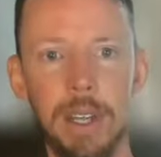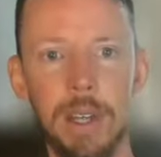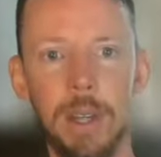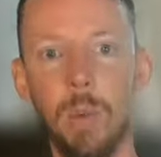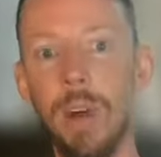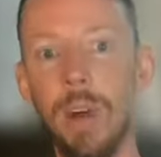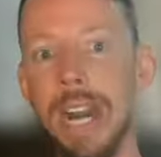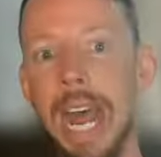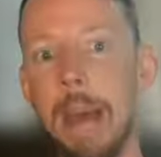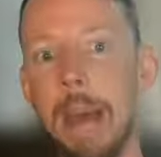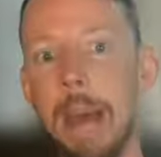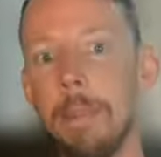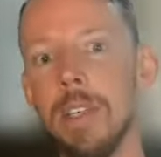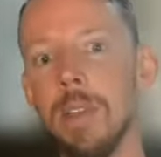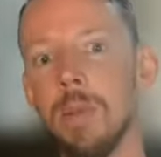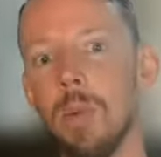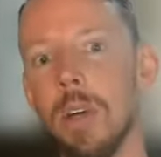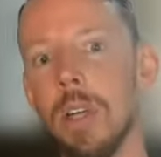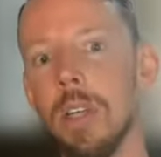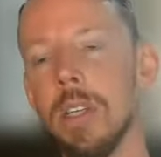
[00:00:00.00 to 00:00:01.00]
what
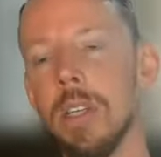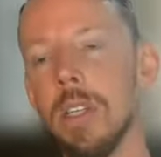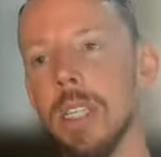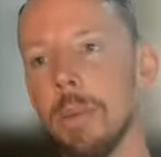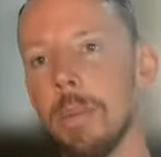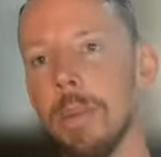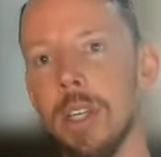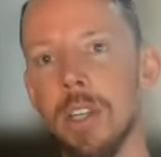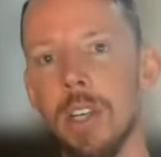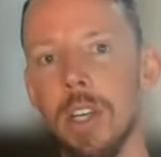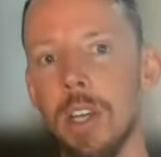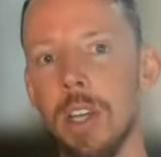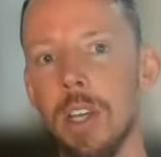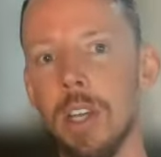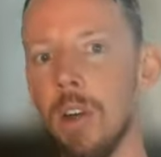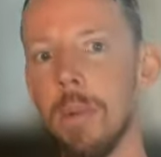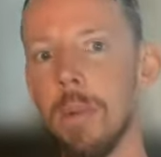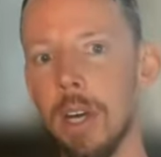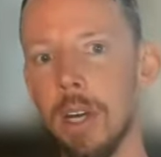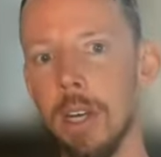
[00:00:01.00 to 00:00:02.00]
happens when somebody's in a
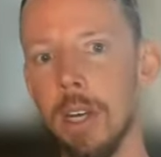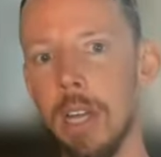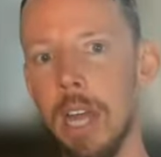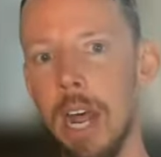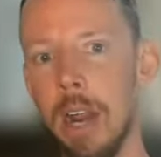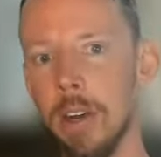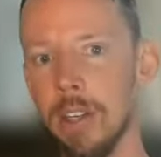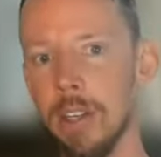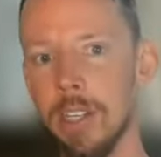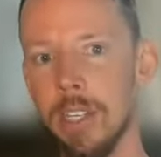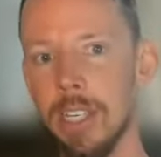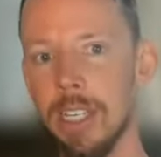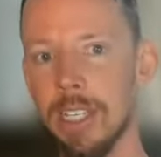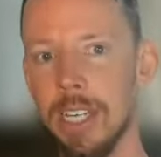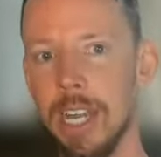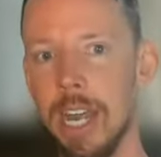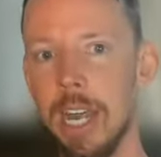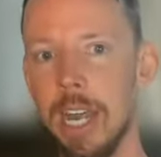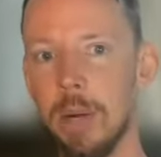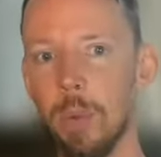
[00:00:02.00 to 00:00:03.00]
coma? How does it
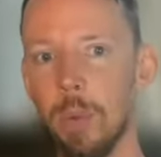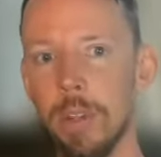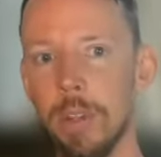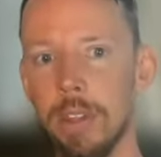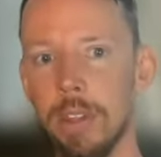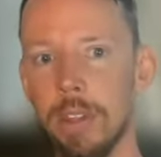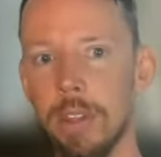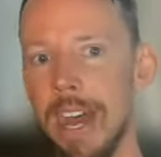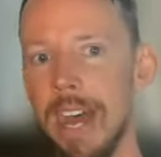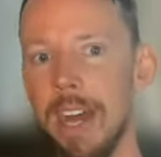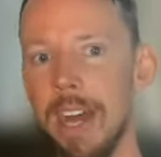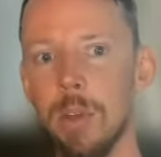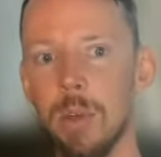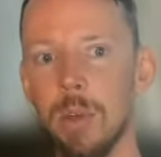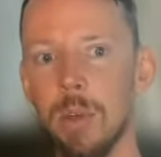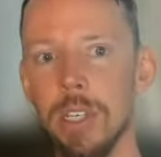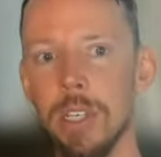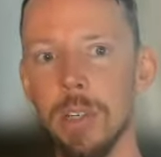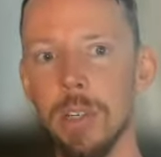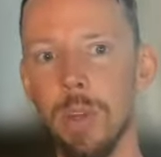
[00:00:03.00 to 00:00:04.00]
decide what the
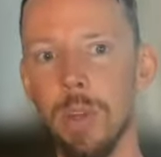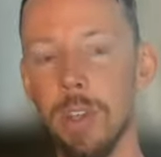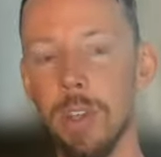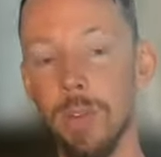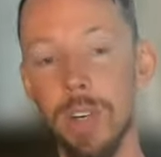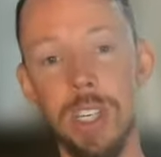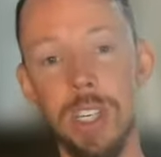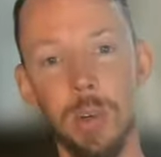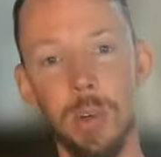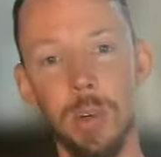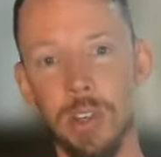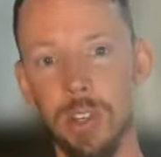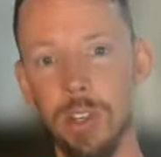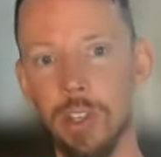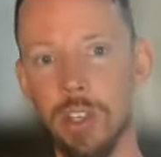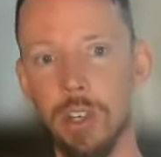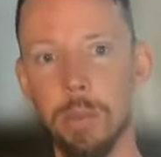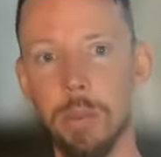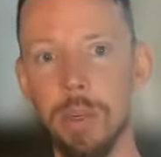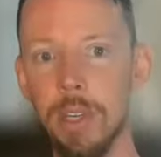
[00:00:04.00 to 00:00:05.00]
value is and when the resources
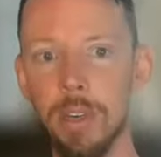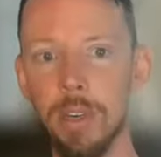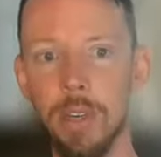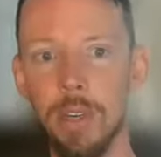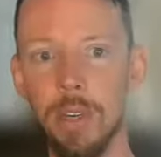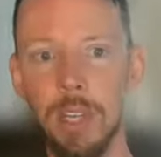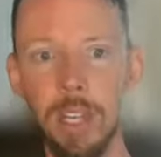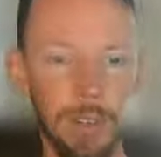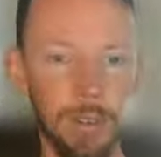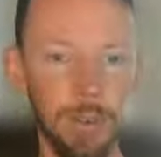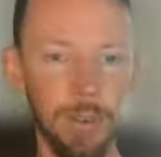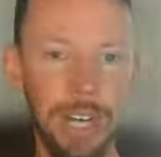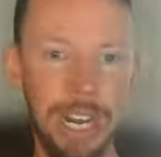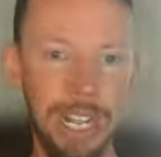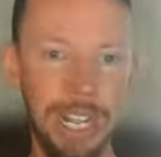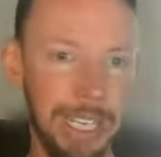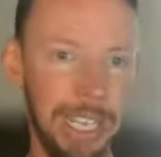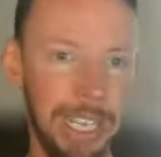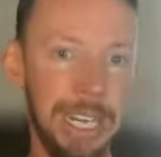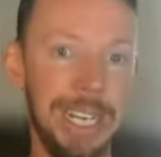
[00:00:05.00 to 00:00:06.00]
should be
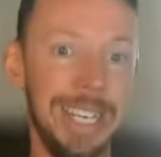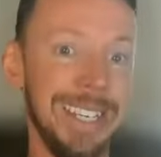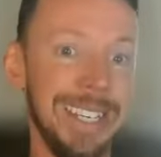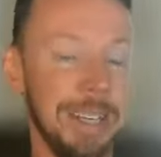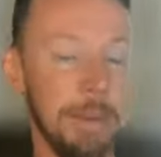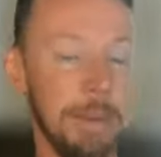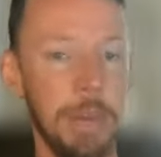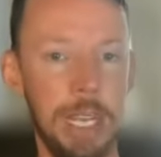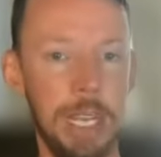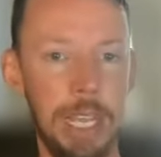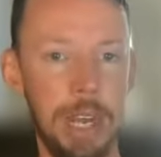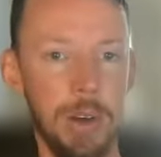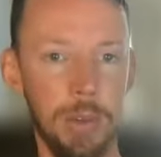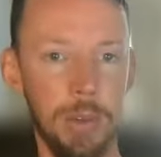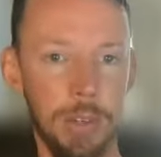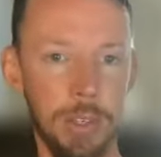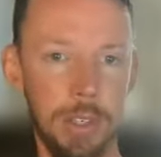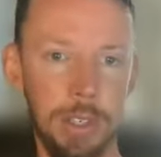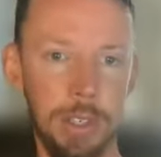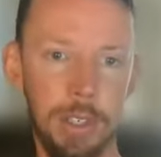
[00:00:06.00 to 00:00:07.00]
reallocated to somebody
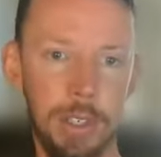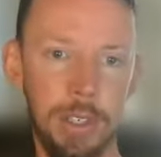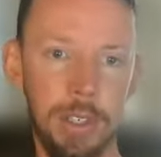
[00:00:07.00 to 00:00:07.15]
else?